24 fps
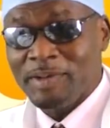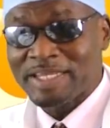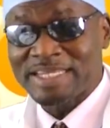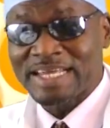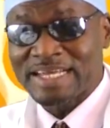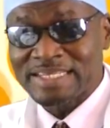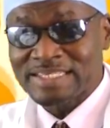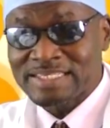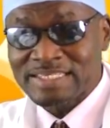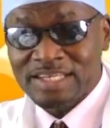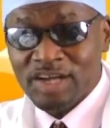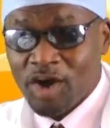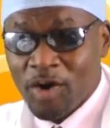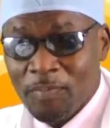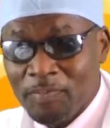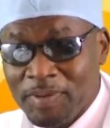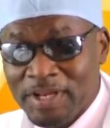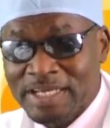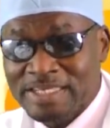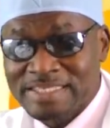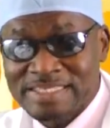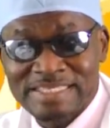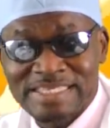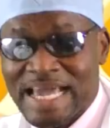other remittance
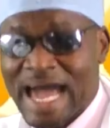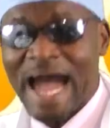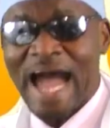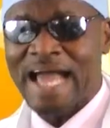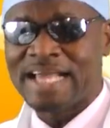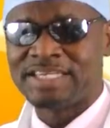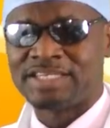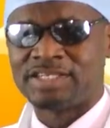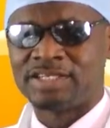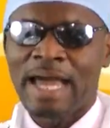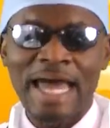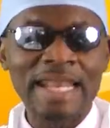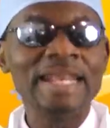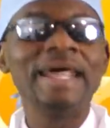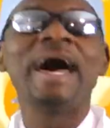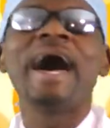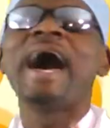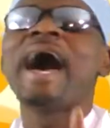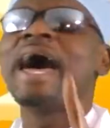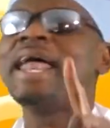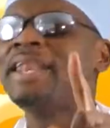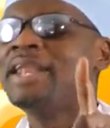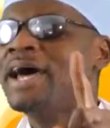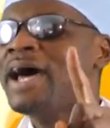companies charge.
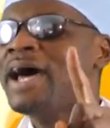And,